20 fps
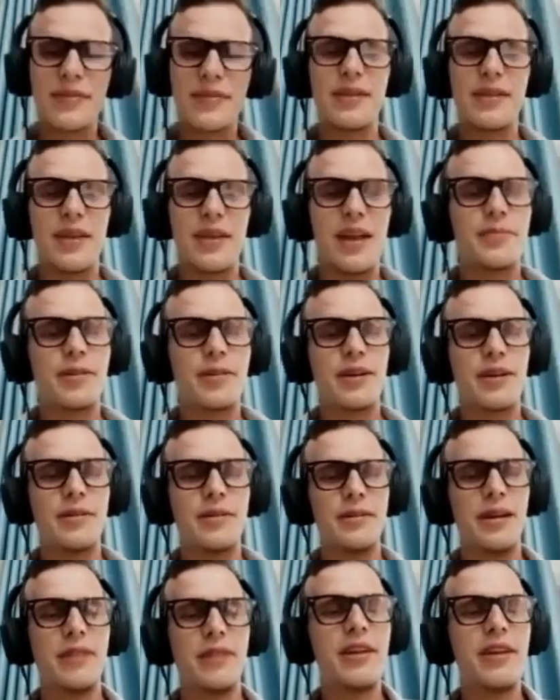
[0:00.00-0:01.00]
Yeah,
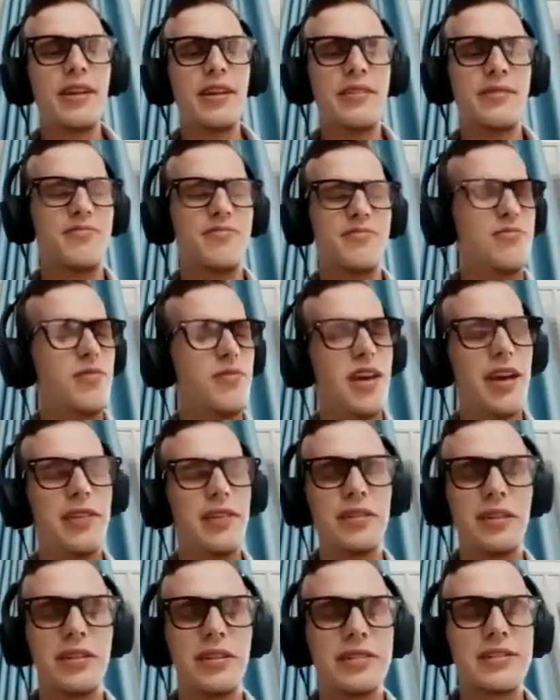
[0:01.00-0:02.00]
probably. I read it
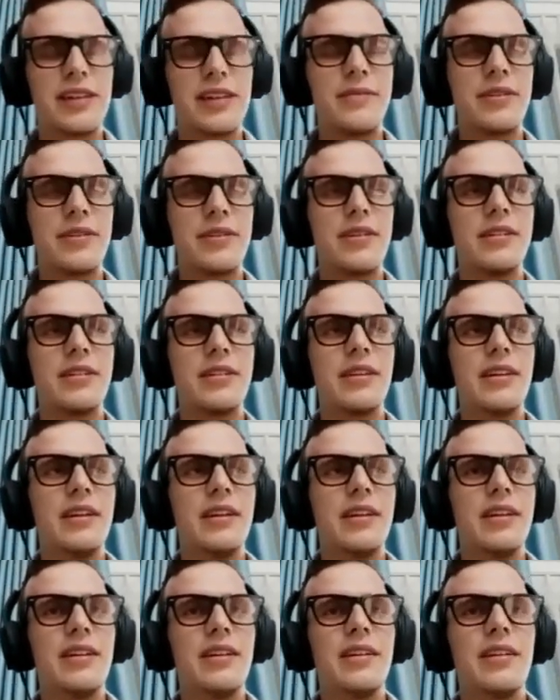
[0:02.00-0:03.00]
very long time ago.
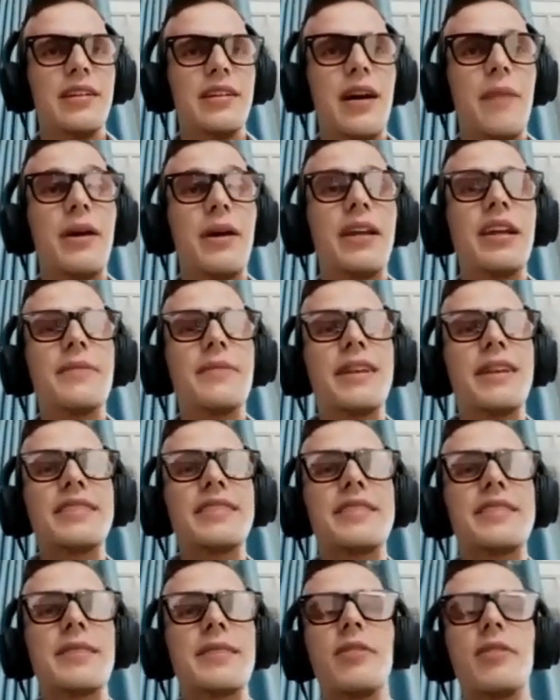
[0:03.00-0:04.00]
But a
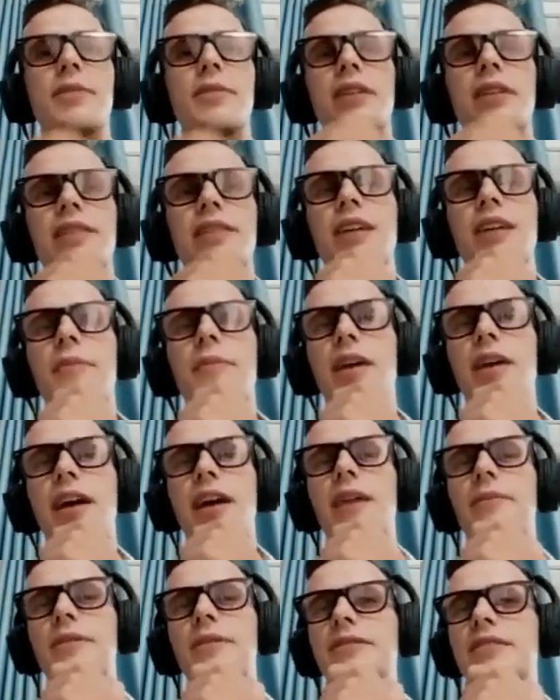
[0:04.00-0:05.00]
similar book, Atomic
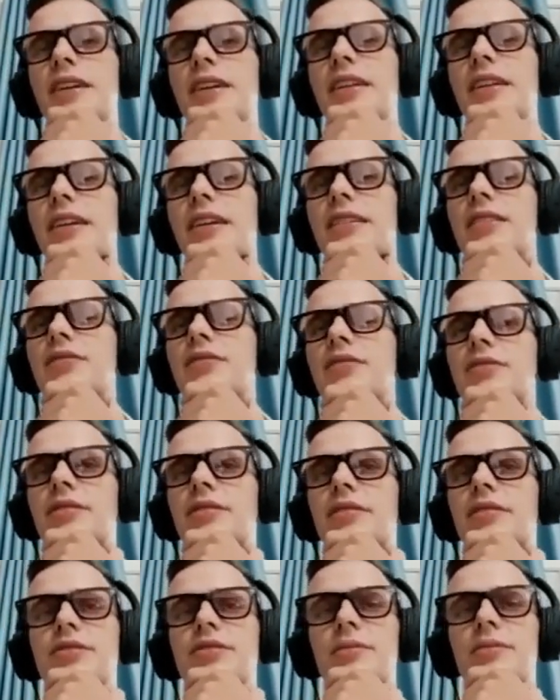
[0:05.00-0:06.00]
Habits. That's also
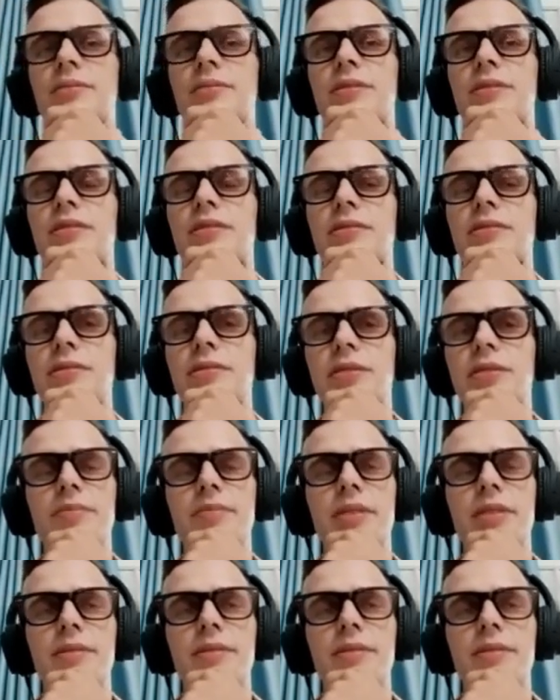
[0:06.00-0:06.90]
an interesting book. We probably